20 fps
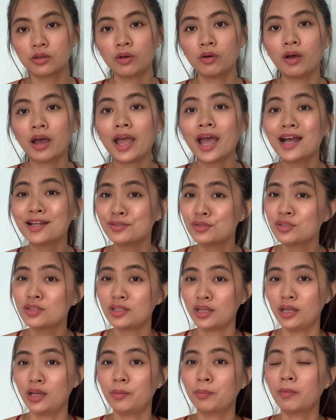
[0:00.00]
So I had to
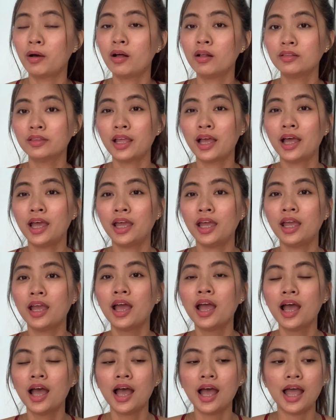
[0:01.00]
stay up all night
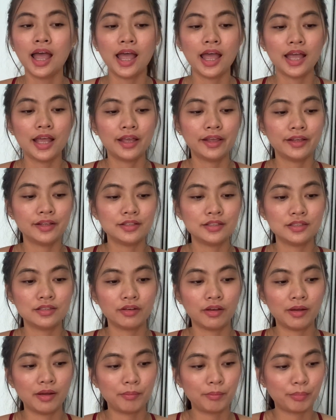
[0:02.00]
and
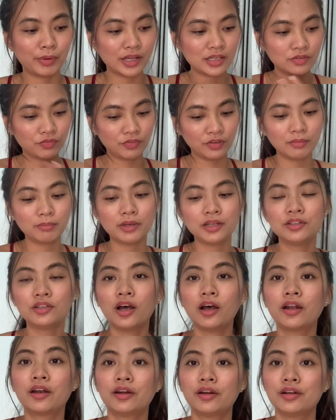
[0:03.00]
breastfeed my
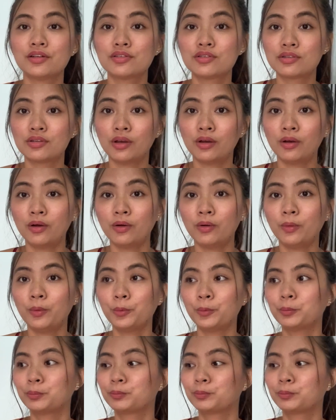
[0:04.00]
daughter. So